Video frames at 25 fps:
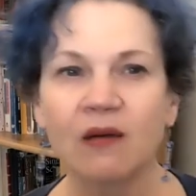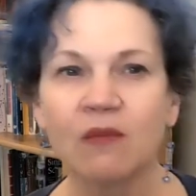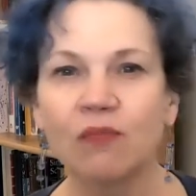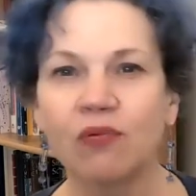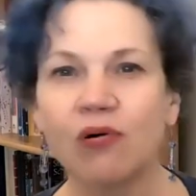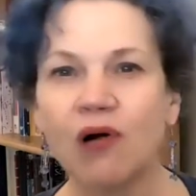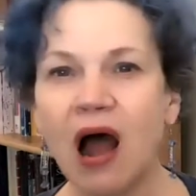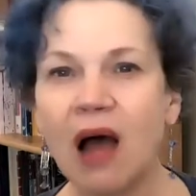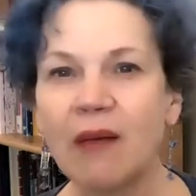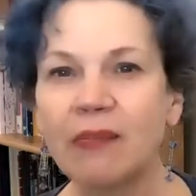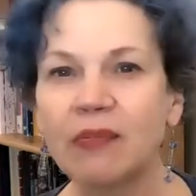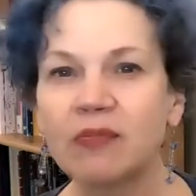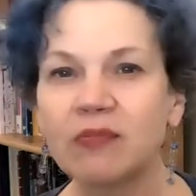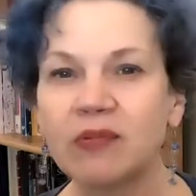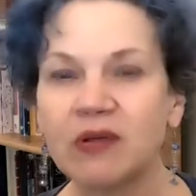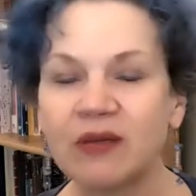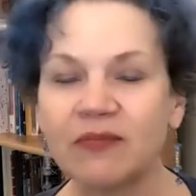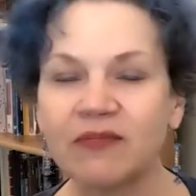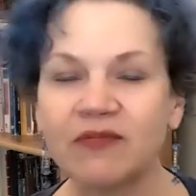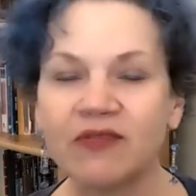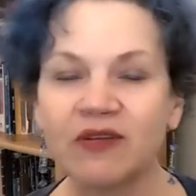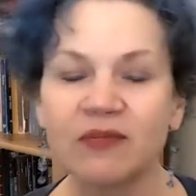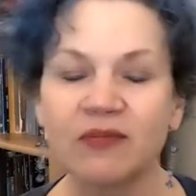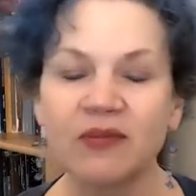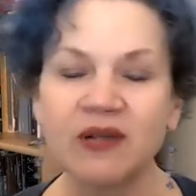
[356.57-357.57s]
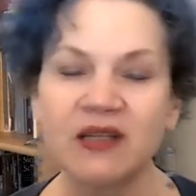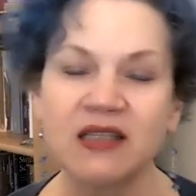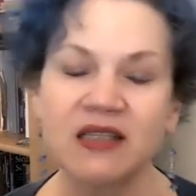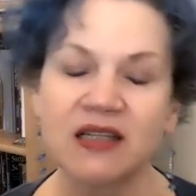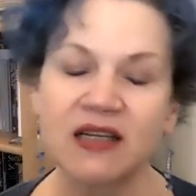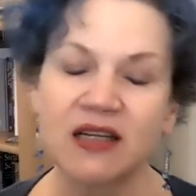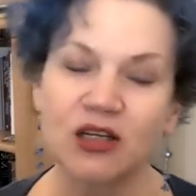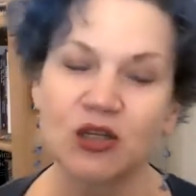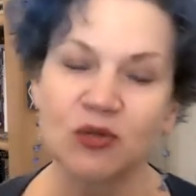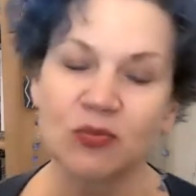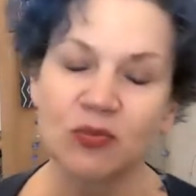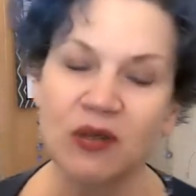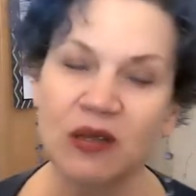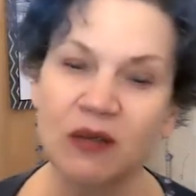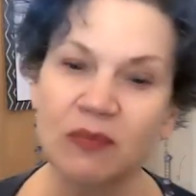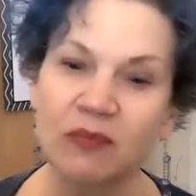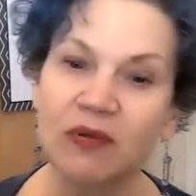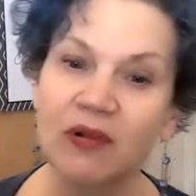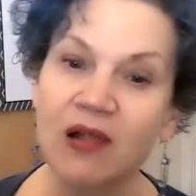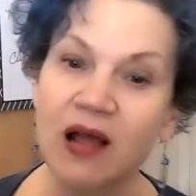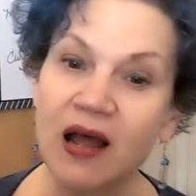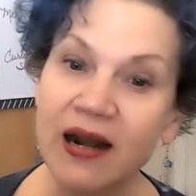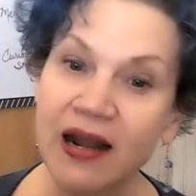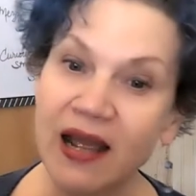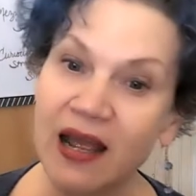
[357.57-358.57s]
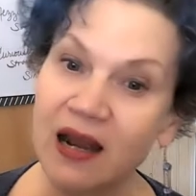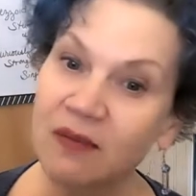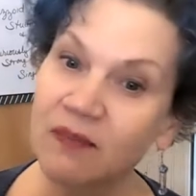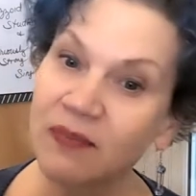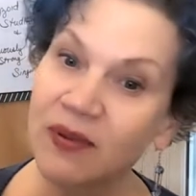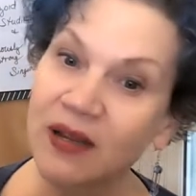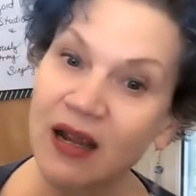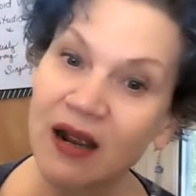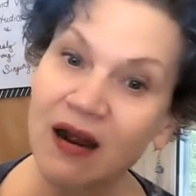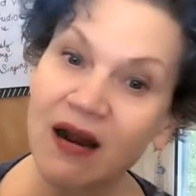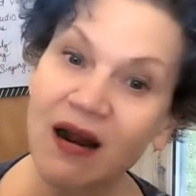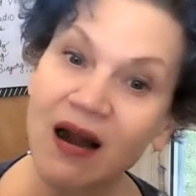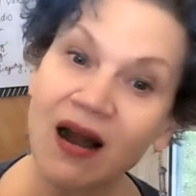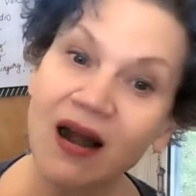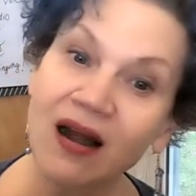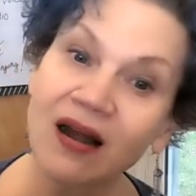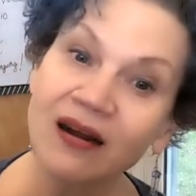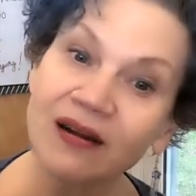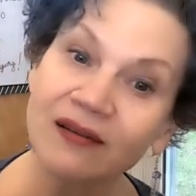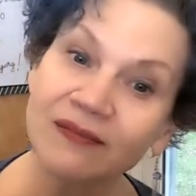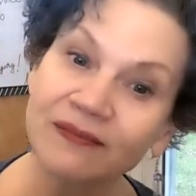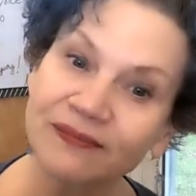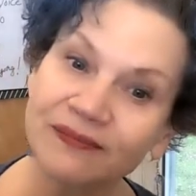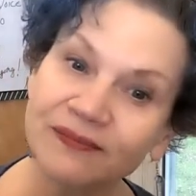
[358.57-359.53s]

probably from listening to people on NPR,